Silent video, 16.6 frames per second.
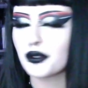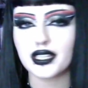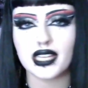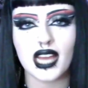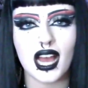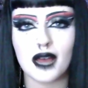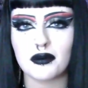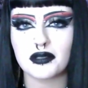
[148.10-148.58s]

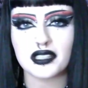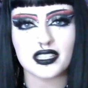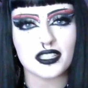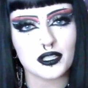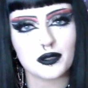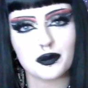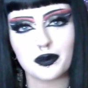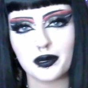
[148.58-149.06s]
hobby
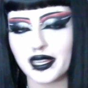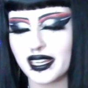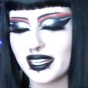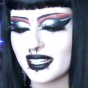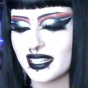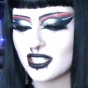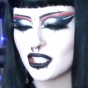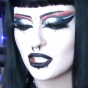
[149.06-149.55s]
is
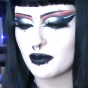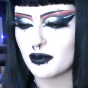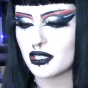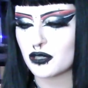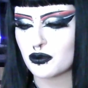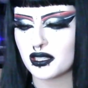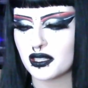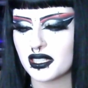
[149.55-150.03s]
playing
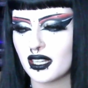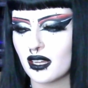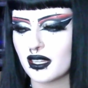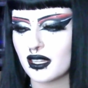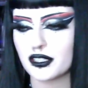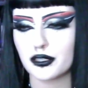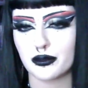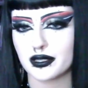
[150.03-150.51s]
instruments. Really, all
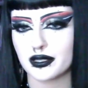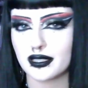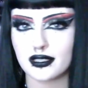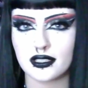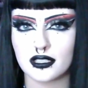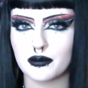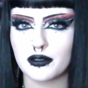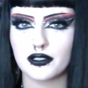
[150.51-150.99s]
I do is
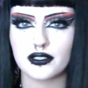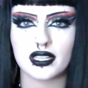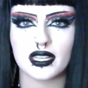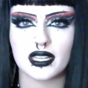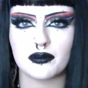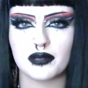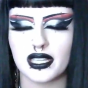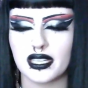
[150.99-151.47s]
listen to music
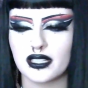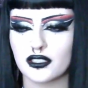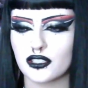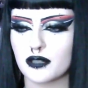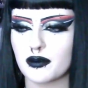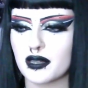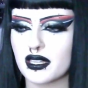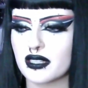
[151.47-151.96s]
and play
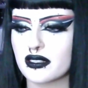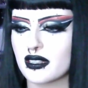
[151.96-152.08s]
instruments.